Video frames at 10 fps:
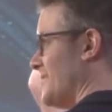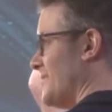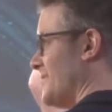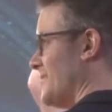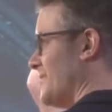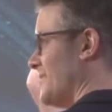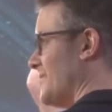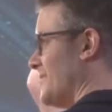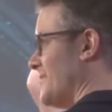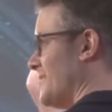
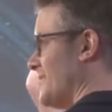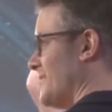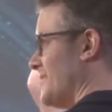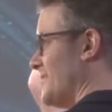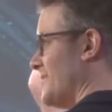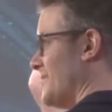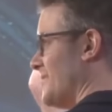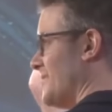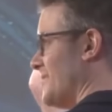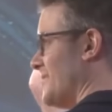
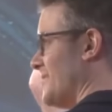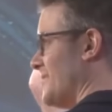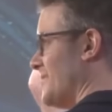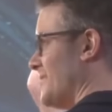No words are spoken by the person on screen.